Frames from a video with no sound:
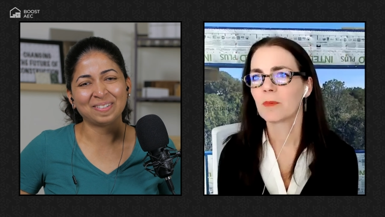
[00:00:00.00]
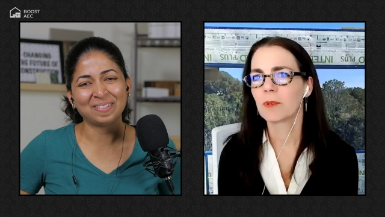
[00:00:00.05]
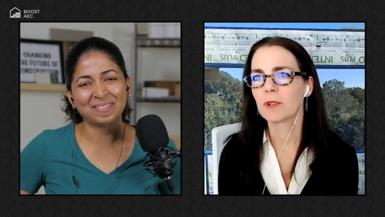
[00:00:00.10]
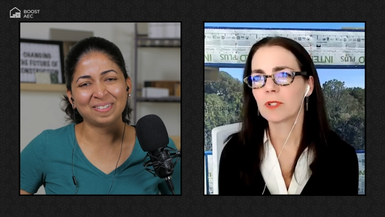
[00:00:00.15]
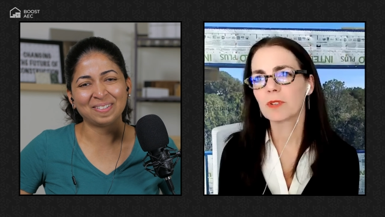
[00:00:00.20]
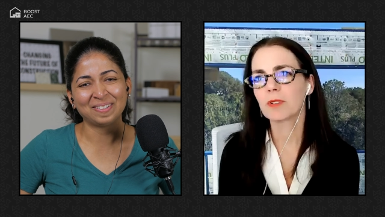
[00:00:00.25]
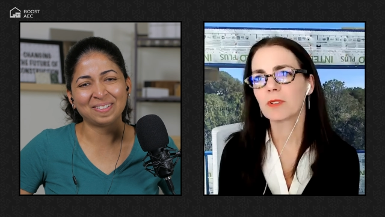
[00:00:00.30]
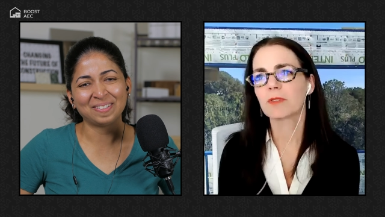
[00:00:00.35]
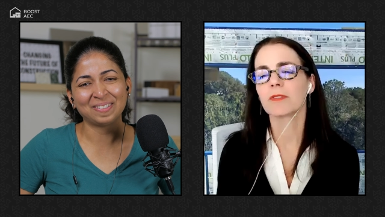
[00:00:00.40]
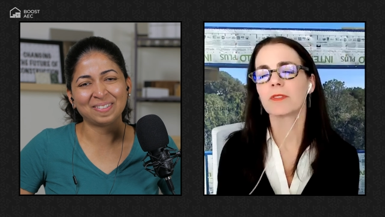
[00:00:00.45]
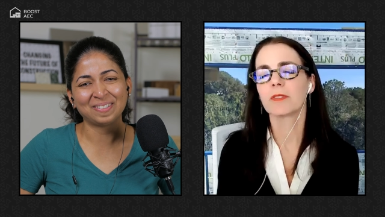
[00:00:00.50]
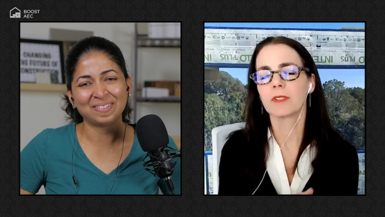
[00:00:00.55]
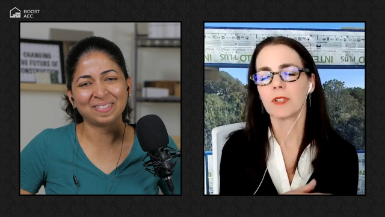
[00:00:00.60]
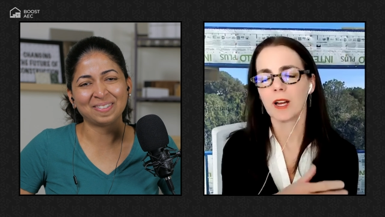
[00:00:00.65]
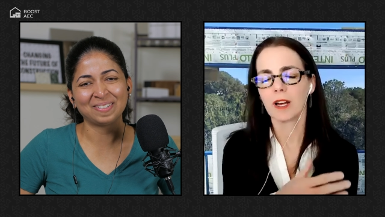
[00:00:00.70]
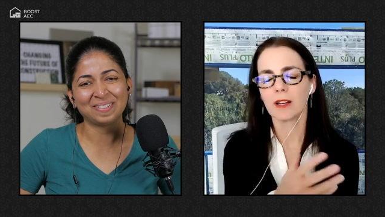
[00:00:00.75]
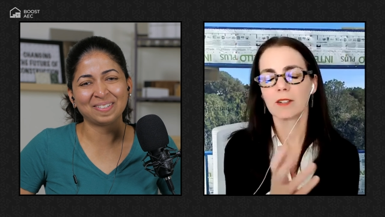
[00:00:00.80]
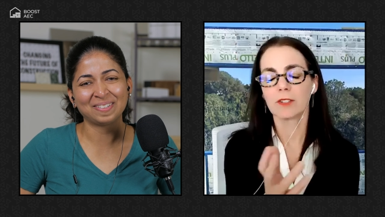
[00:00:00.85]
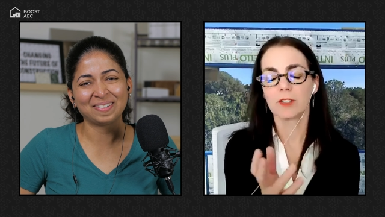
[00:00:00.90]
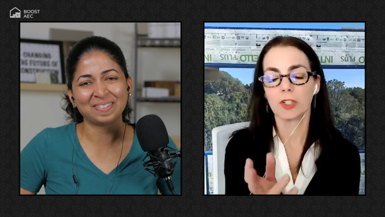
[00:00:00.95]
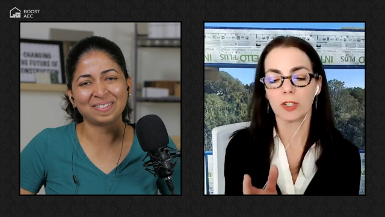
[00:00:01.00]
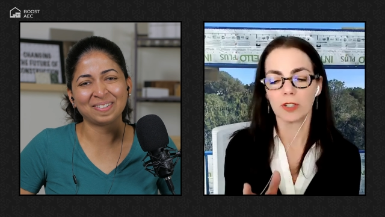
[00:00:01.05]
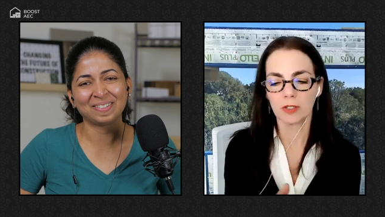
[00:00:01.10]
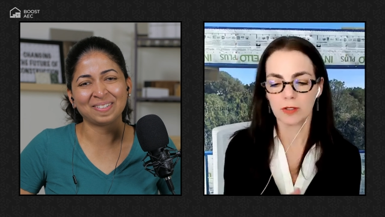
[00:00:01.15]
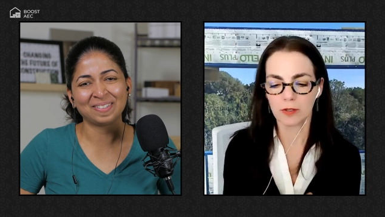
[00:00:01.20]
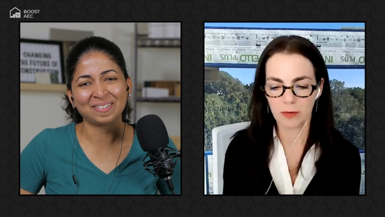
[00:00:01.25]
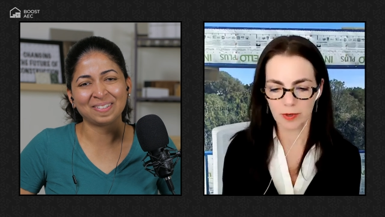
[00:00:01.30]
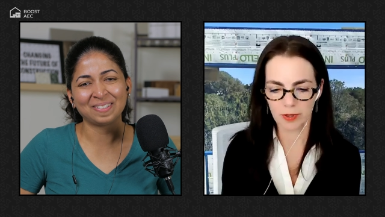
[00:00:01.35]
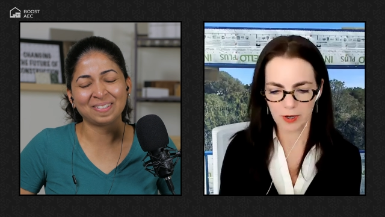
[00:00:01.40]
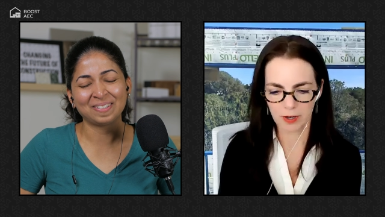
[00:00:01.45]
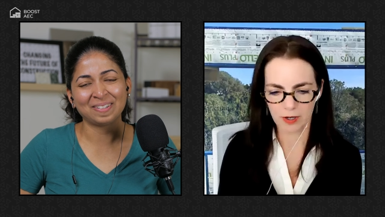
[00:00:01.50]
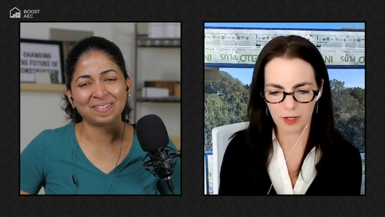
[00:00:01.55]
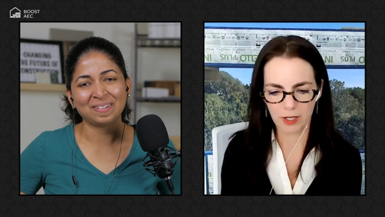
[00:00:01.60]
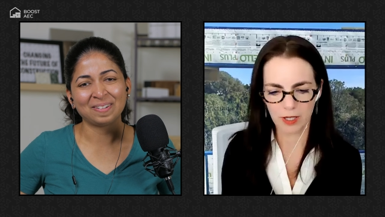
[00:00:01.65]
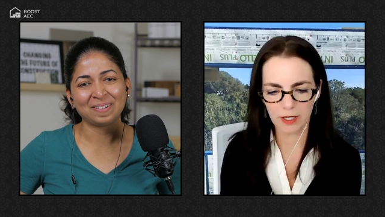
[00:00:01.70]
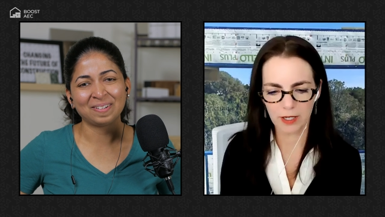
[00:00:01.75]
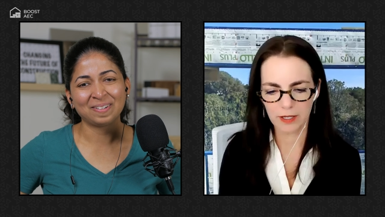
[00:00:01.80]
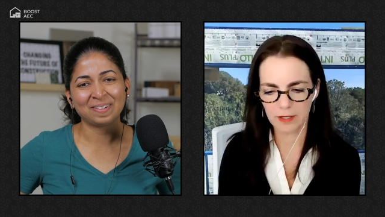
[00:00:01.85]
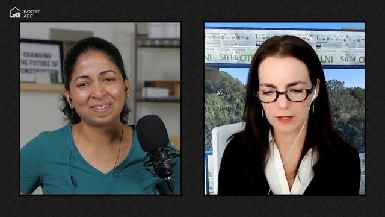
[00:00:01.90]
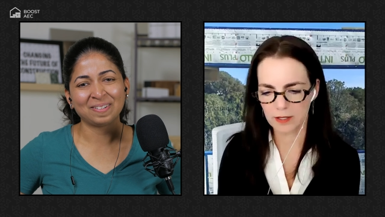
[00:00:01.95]
Speaker 1: we sort of uh, joke with our
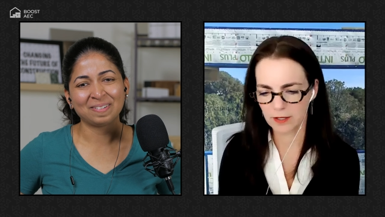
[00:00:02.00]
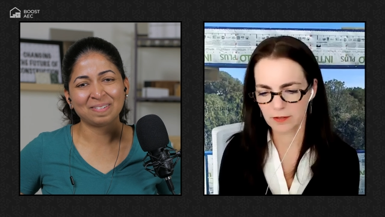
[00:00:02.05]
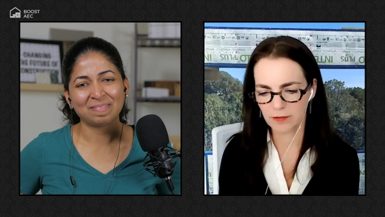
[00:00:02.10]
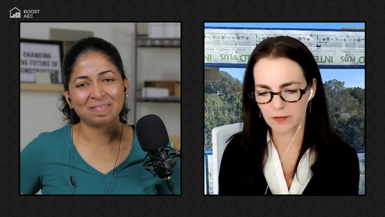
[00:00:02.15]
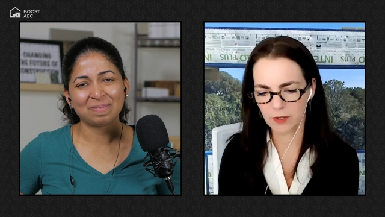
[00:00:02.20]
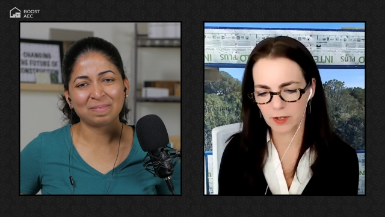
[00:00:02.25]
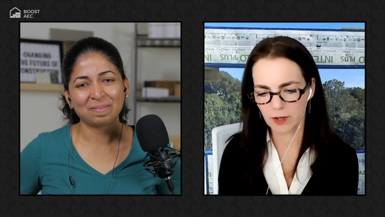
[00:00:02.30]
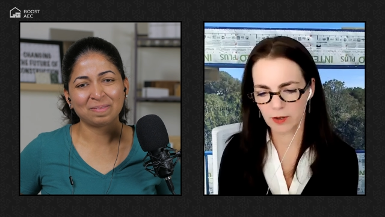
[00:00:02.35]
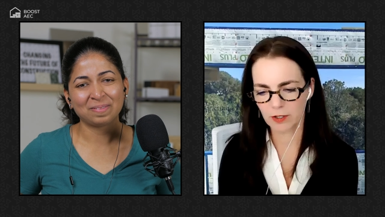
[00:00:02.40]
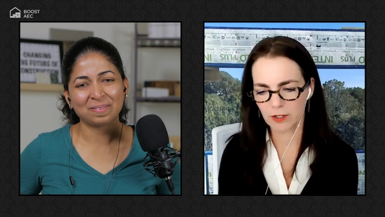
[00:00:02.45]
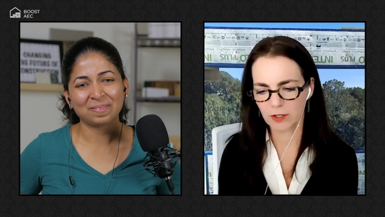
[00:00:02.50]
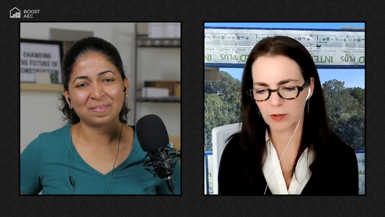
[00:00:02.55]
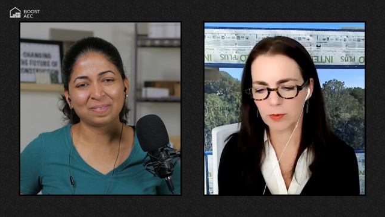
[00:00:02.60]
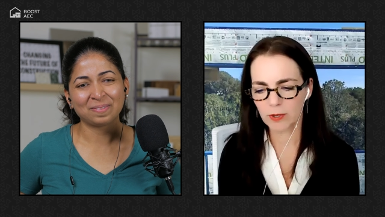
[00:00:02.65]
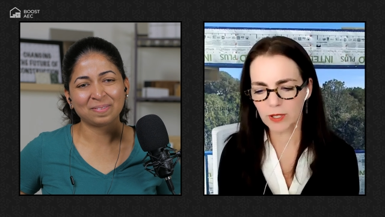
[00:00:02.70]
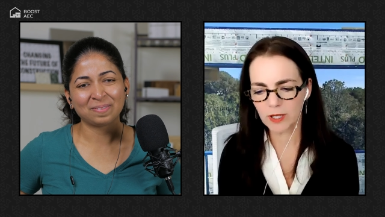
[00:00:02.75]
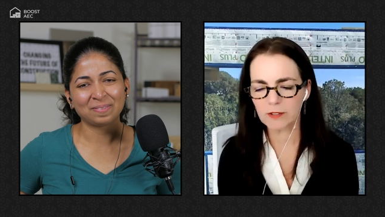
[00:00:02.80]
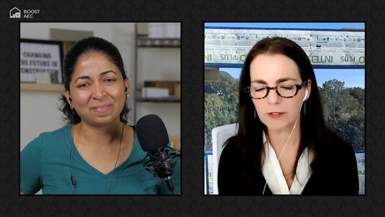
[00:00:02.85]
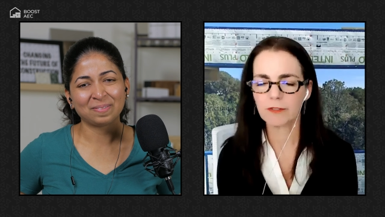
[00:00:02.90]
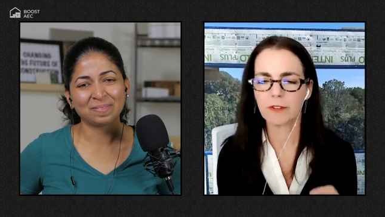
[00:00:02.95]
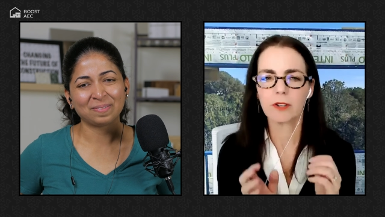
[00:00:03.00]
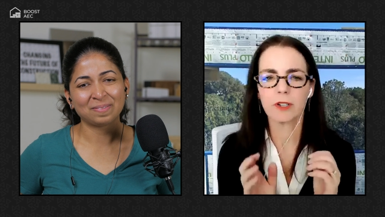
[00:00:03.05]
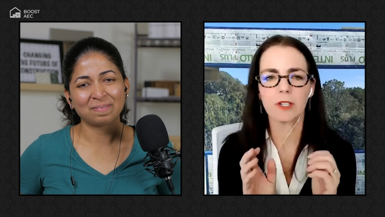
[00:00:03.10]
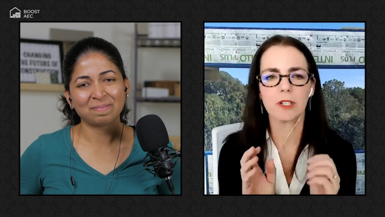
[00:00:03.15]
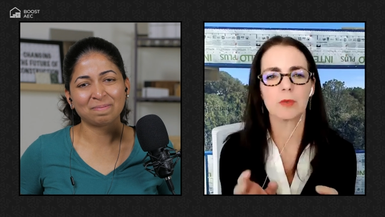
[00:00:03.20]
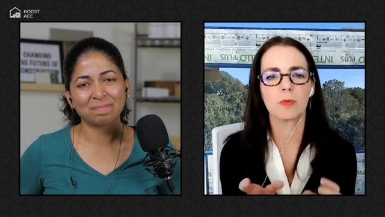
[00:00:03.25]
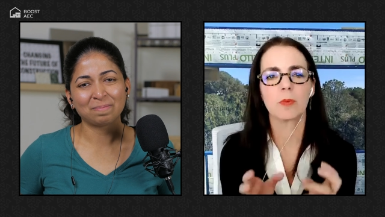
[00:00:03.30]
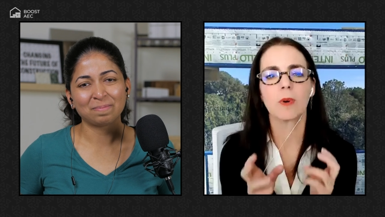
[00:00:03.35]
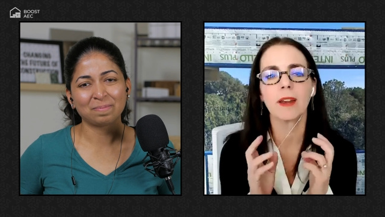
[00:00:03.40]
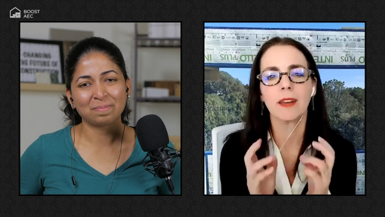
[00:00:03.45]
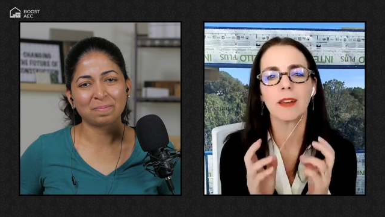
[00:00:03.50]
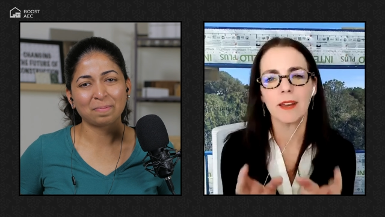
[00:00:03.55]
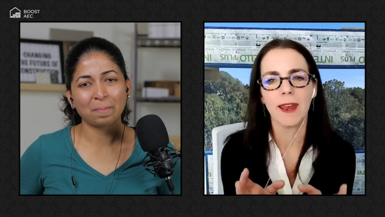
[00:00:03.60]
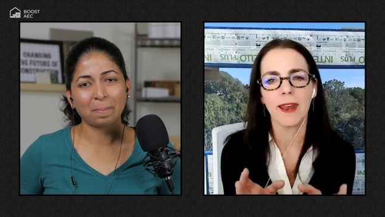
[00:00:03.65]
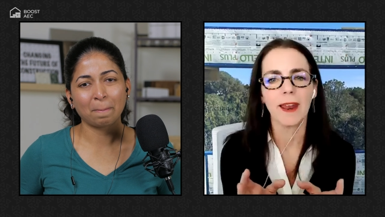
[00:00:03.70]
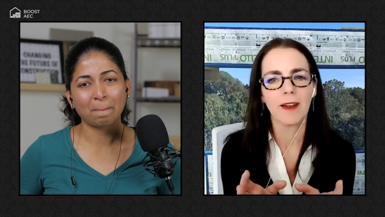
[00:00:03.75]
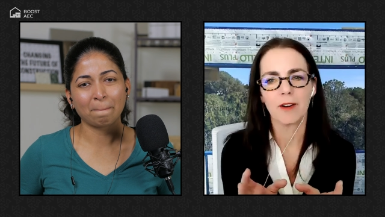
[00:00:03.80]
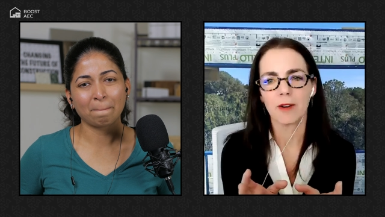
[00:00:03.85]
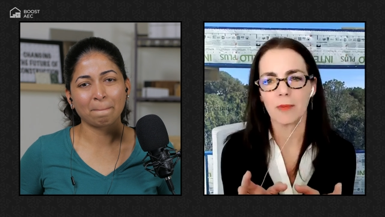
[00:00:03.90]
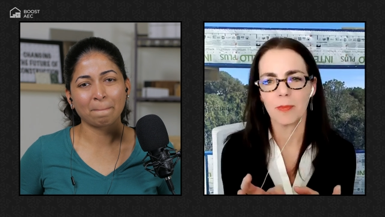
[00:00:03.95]
clients of you know you're really focused right
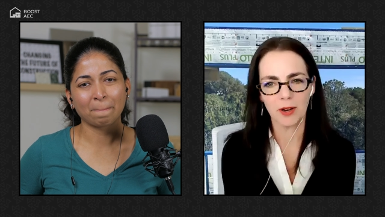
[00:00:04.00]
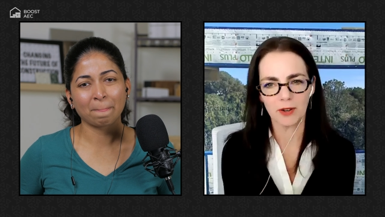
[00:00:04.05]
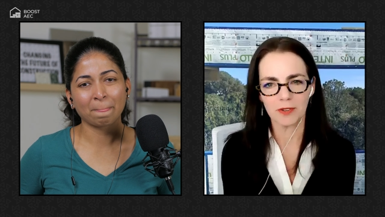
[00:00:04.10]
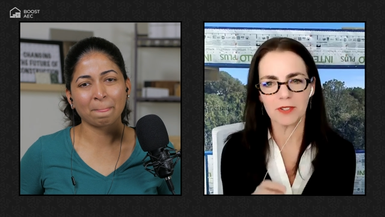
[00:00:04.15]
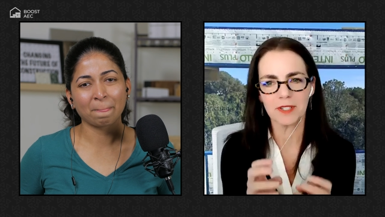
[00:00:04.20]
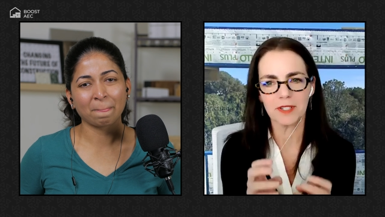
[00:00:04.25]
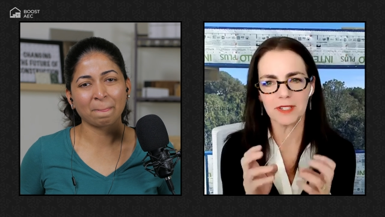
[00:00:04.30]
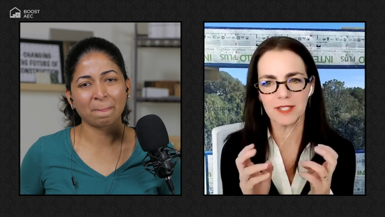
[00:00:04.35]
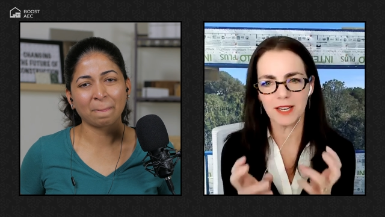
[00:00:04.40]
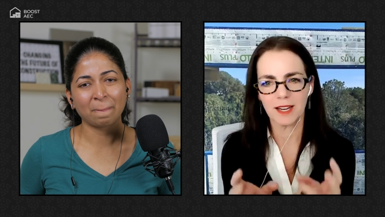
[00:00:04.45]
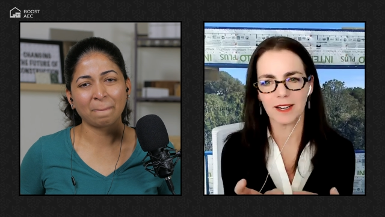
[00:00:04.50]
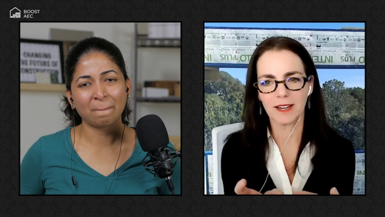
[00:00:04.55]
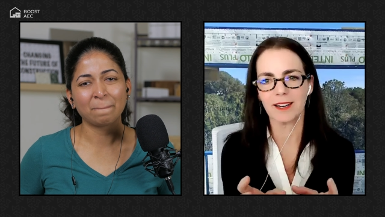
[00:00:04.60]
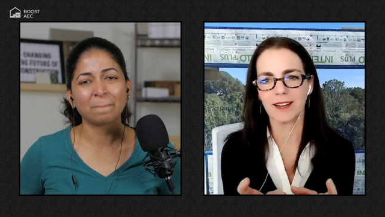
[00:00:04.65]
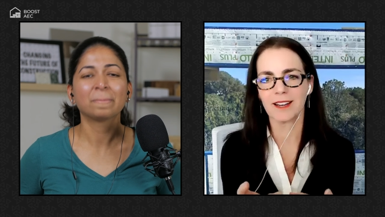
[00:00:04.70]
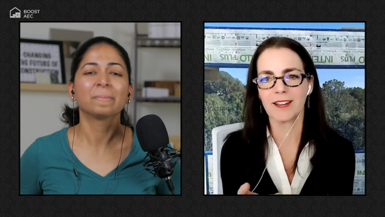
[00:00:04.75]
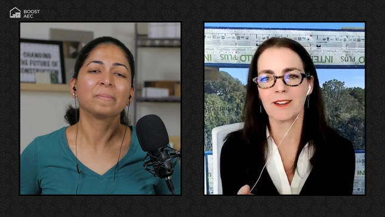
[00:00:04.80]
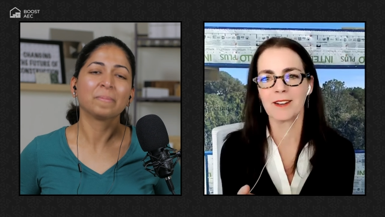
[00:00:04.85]
now about designing